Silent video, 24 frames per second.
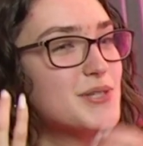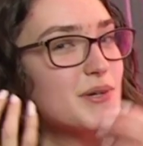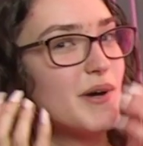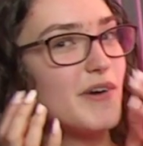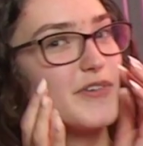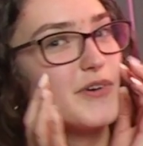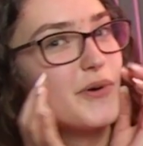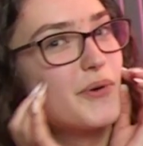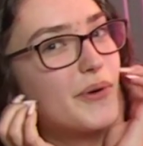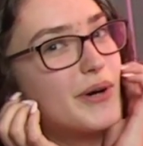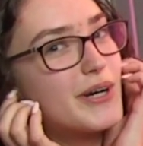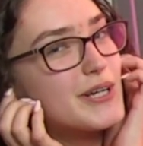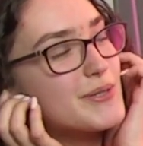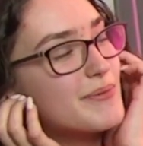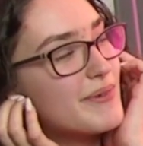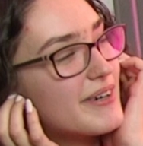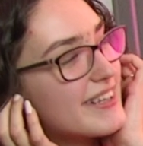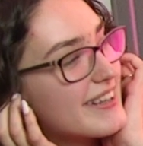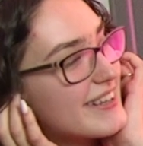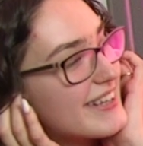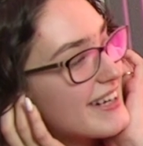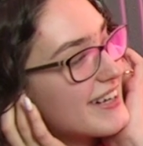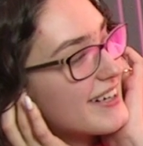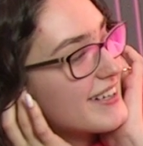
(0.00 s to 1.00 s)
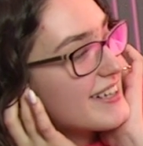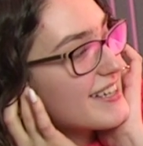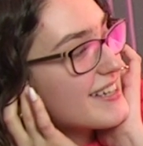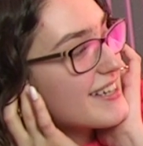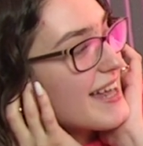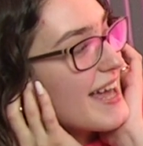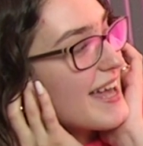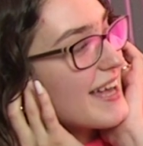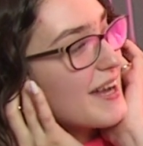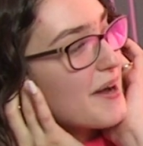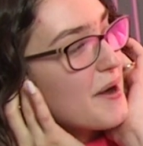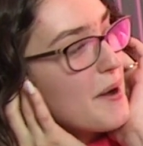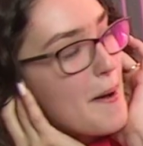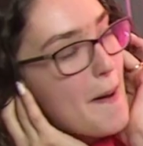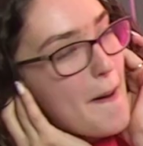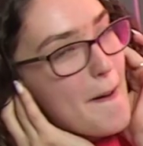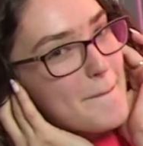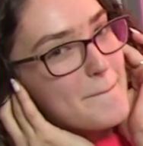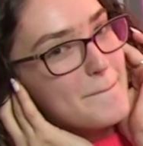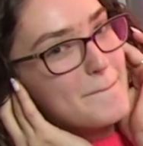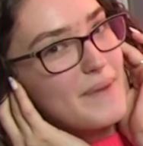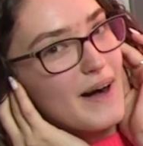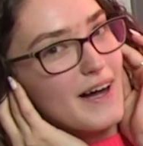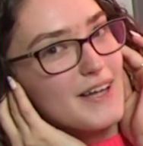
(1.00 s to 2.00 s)
So, of course, we're literally, like,
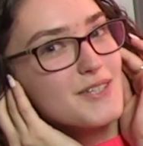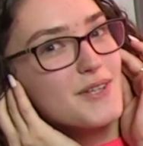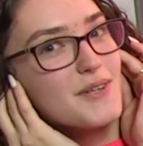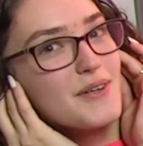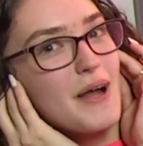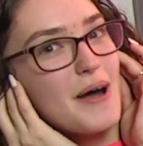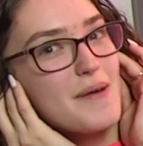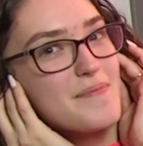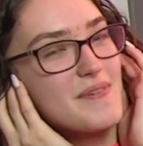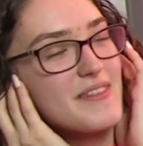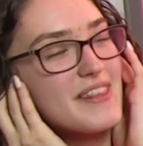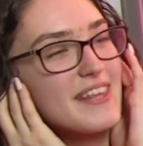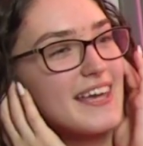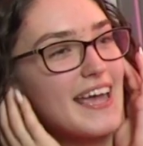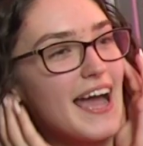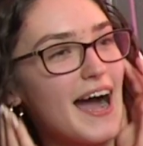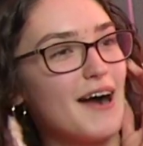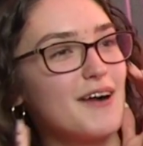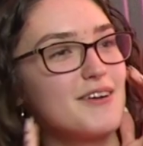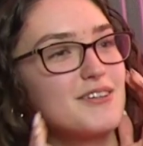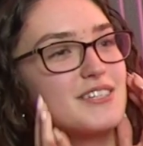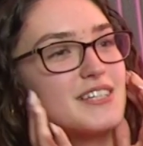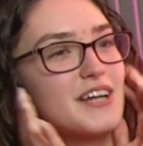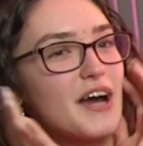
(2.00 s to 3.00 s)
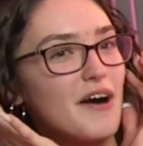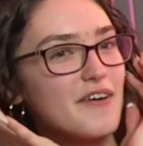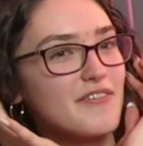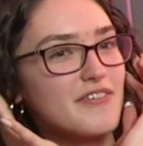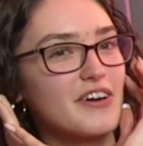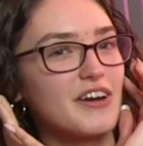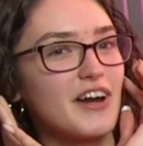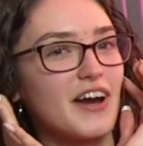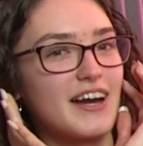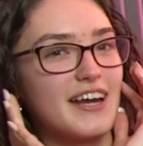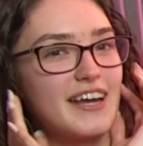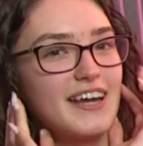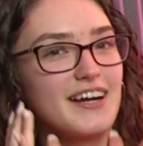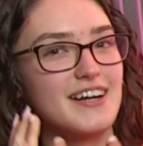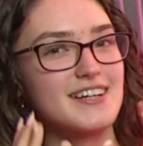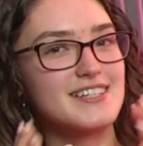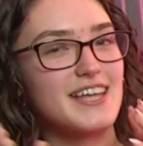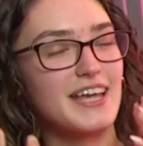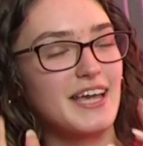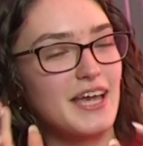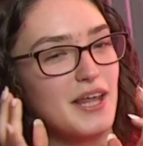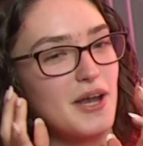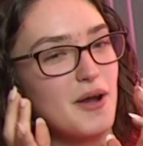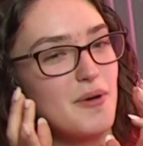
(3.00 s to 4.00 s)
bundled up on the couch, covering our ears,
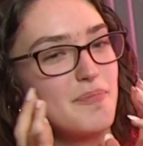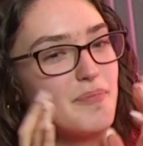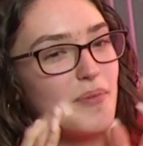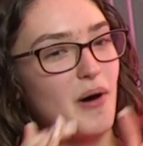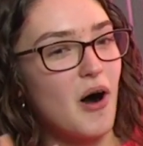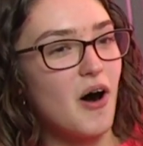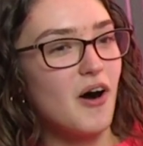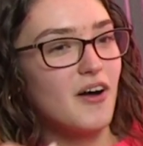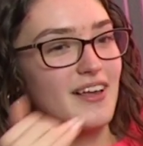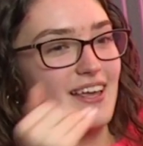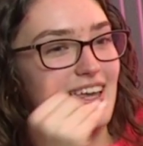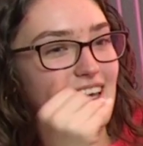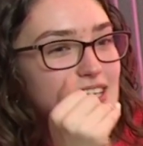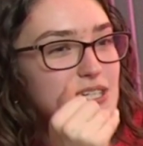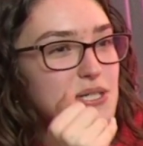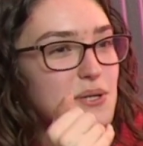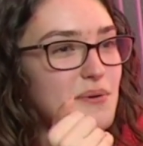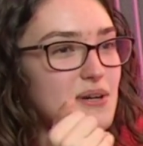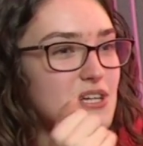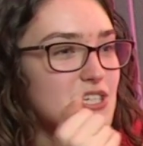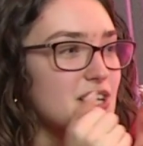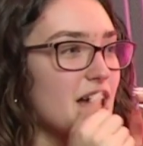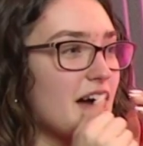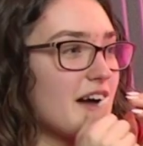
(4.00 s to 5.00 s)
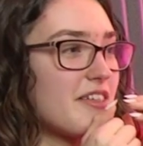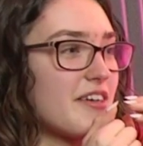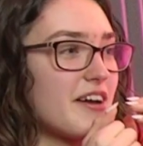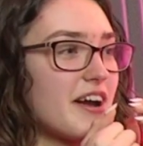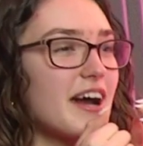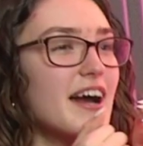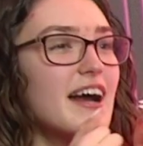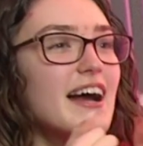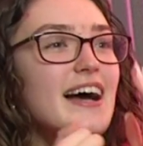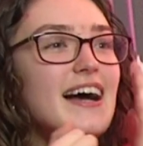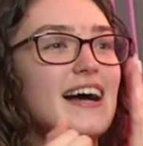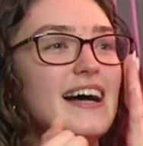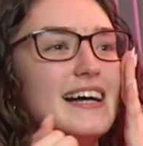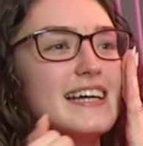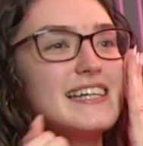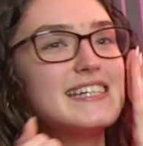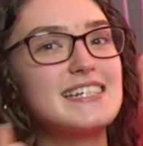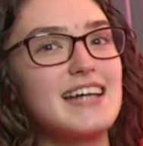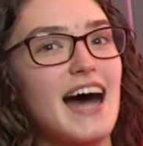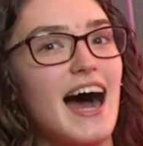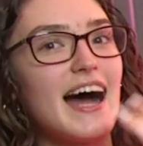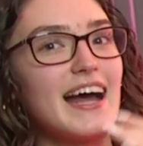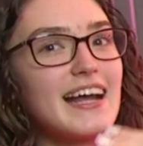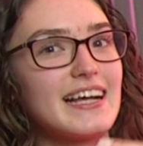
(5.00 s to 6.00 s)
like, in a ball into each other,
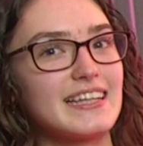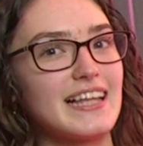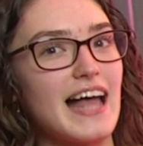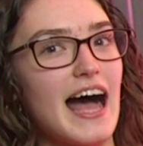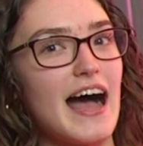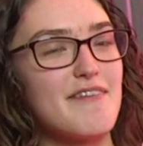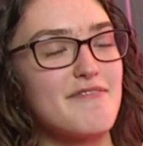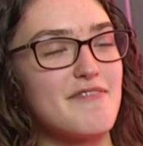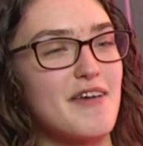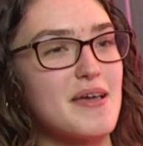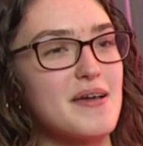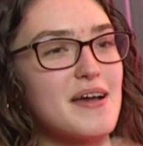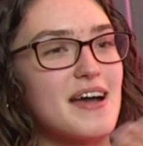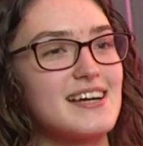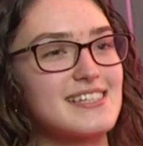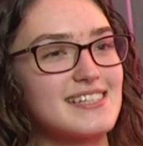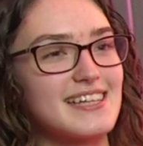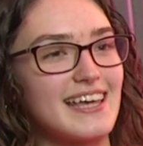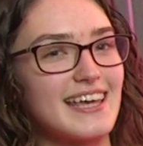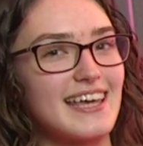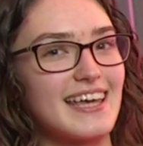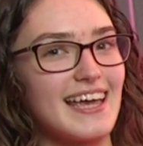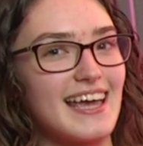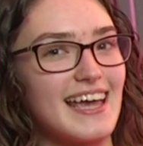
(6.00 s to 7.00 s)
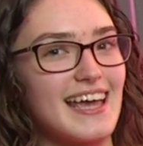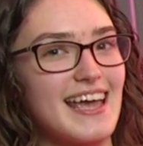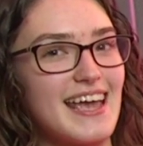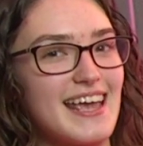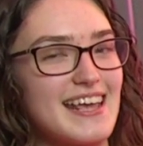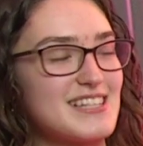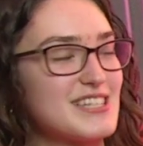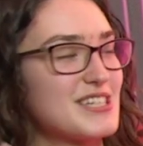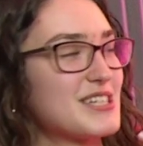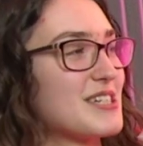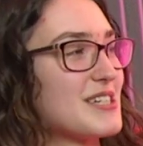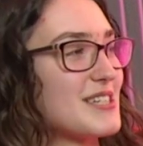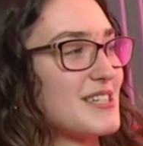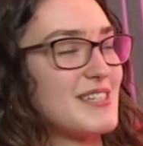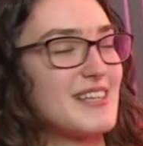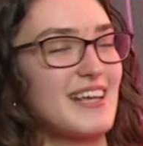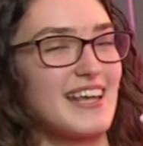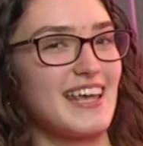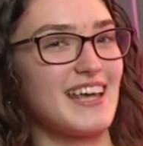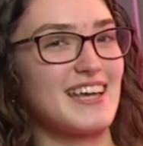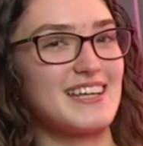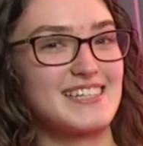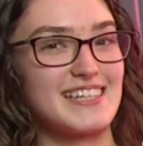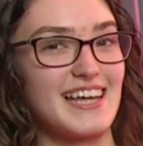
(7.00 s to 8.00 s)
dying laughing, because, like, it's
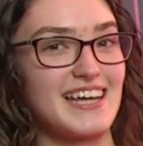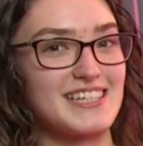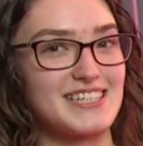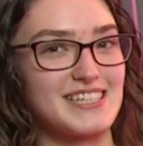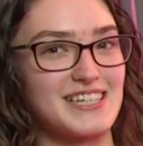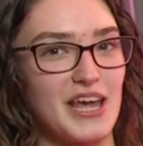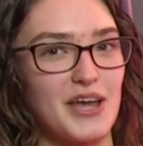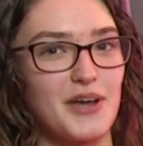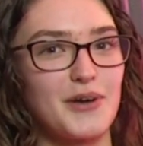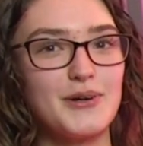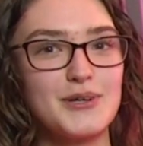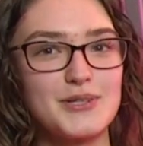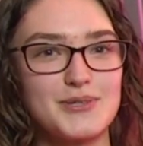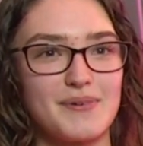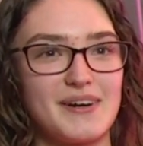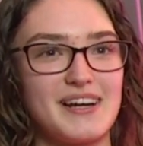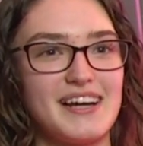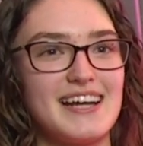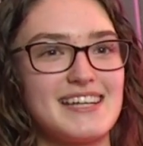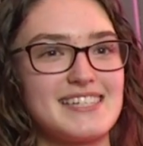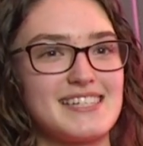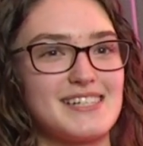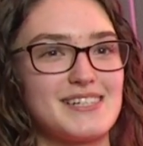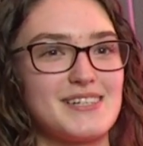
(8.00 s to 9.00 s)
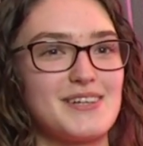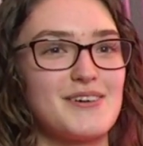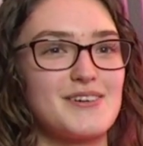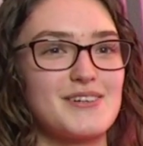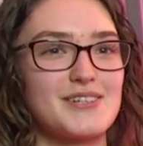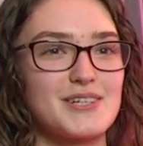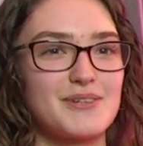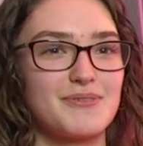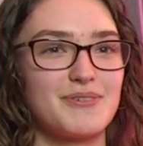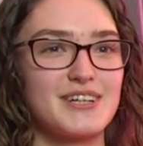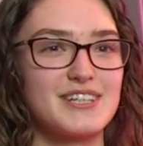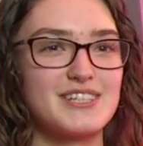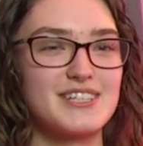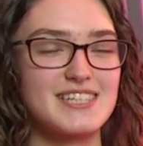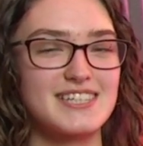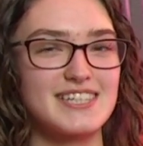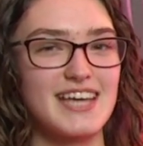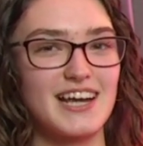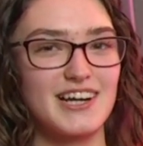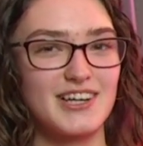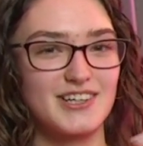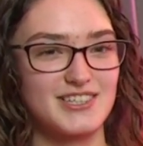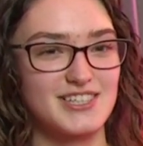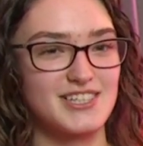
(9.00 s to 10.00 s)
like tickles when he does it too. So we're just
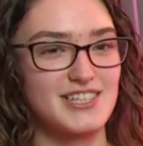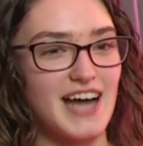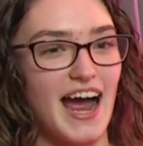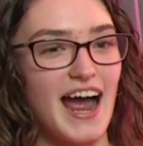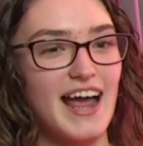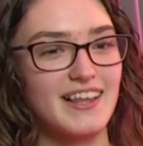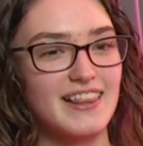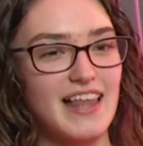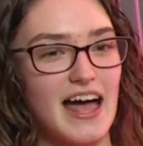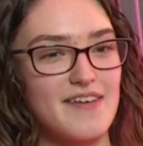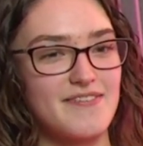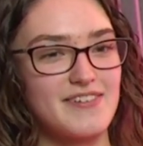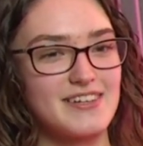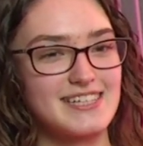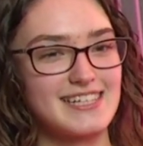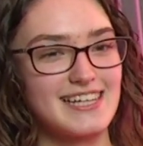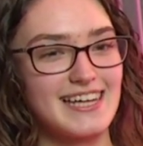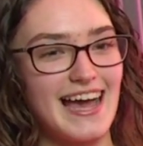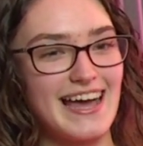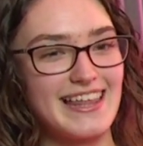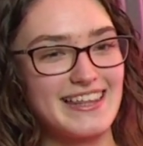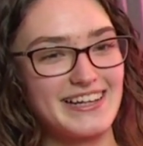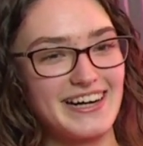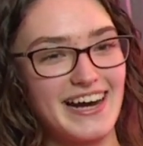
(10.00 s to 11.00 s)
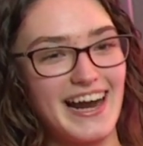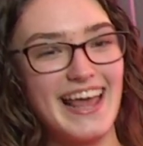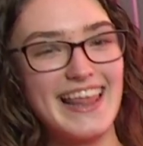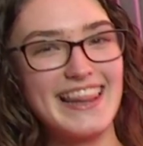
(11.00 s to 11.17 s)
like dying laughing together.